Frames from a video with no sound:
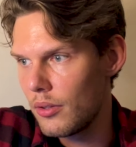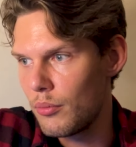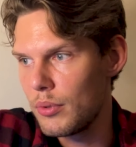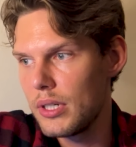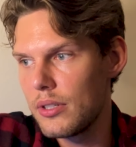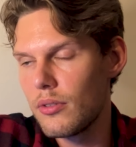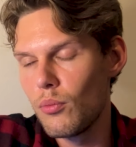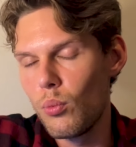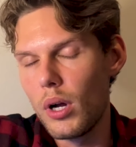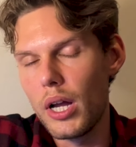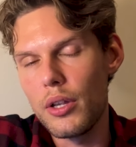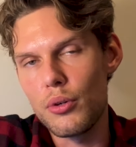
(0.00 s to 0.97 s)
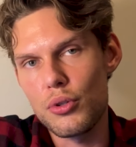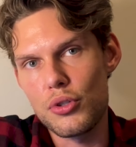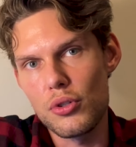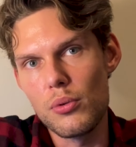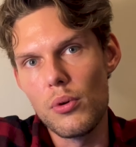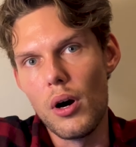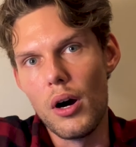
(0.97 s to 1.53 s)
The reason why you're
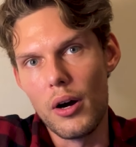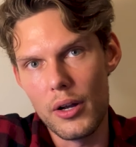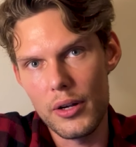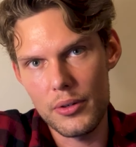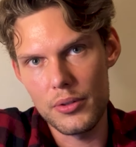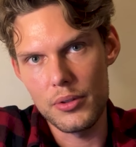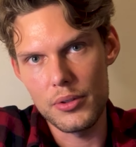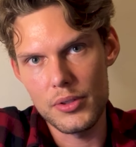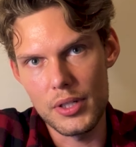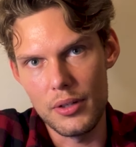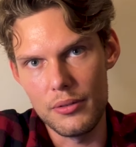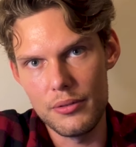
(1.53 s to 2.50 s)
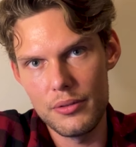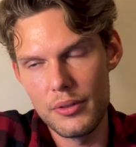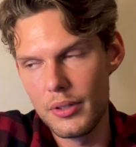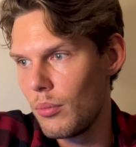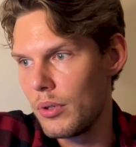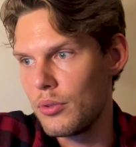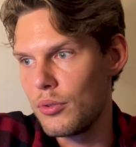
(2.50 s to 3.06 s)
so hard on yourself
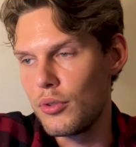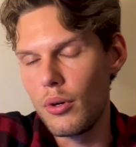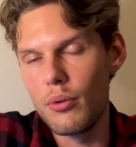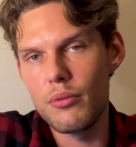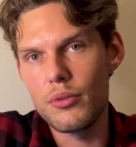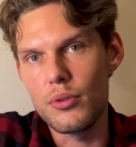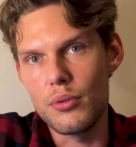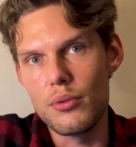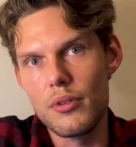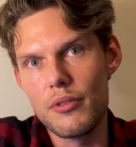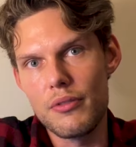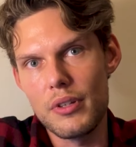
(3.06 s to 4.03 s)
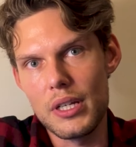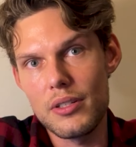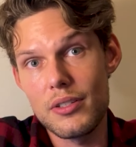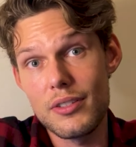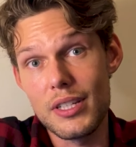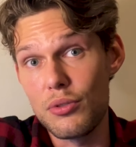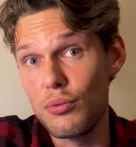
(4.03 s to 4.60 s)
when you don't do the
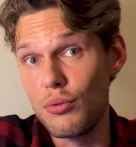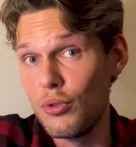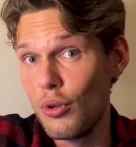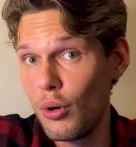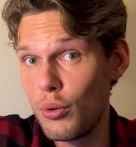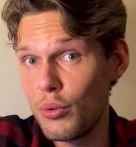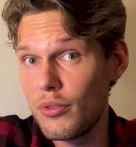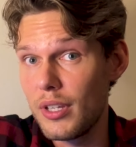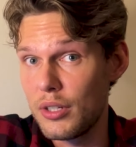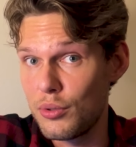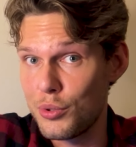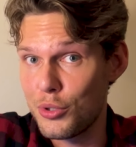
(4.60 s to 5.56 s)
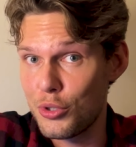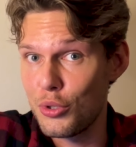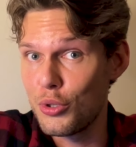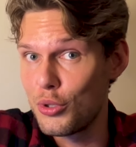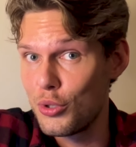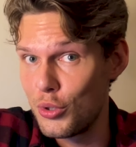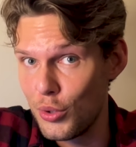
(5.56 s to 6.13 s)
things that you know that you should
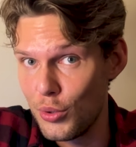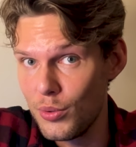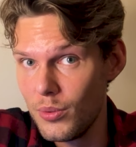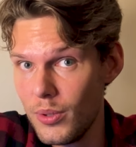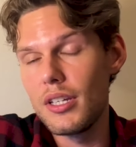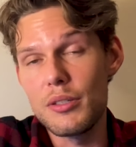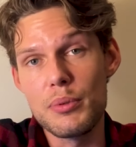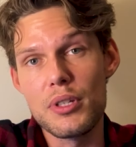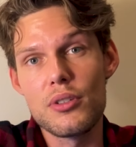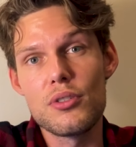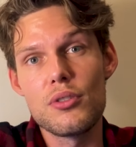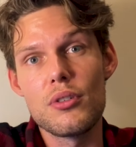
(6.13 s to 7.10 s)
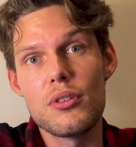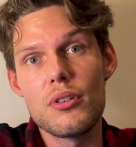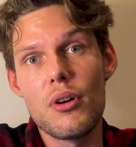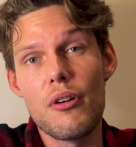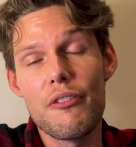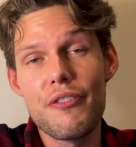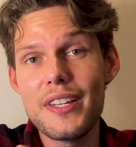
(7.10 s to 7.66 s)
do is because your
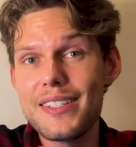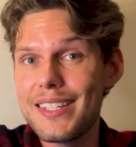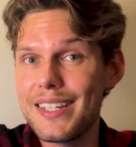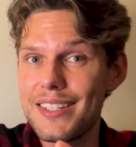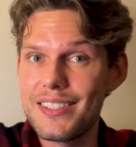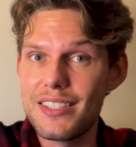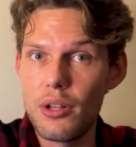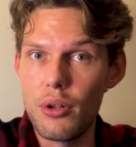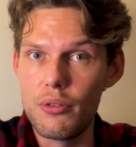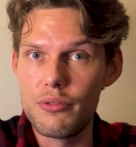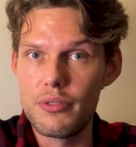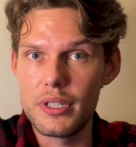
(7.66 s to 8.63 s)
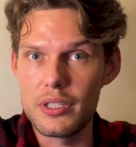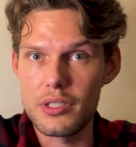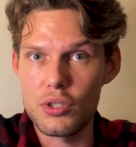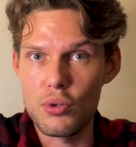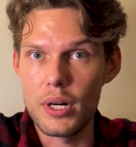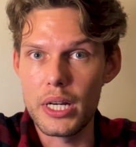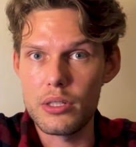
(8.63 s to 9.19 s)
authentic self is
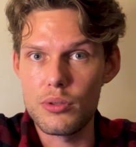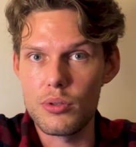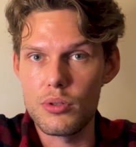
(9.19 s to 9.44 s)
trying to